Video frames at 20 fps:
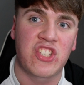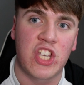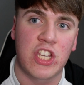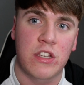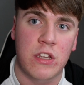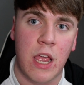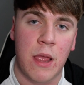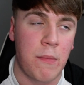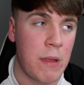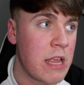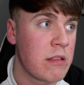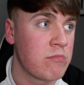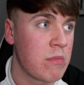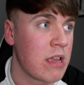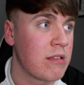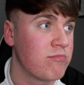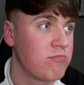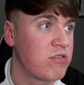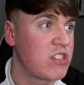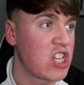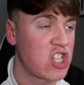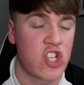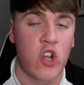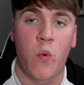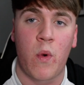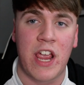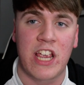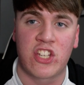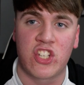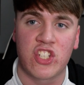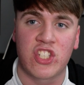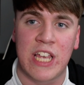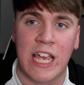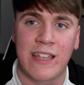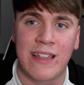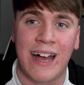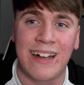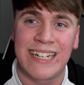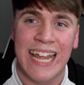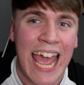situ in, in, in situations
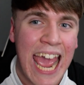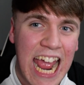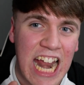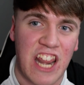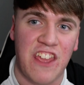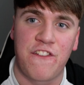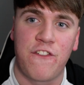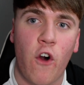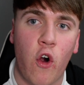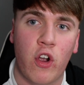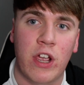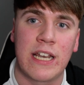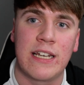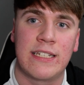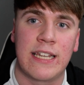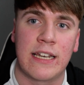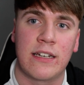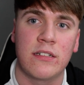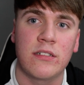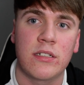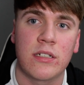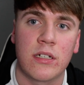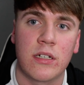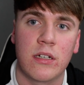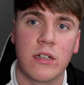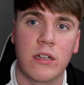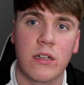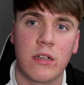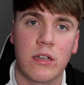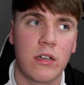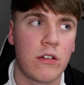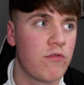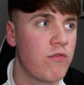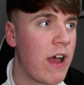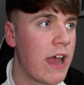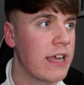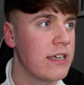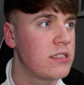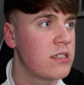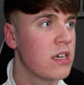like that and he fucking didn't,
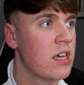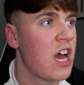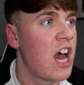right?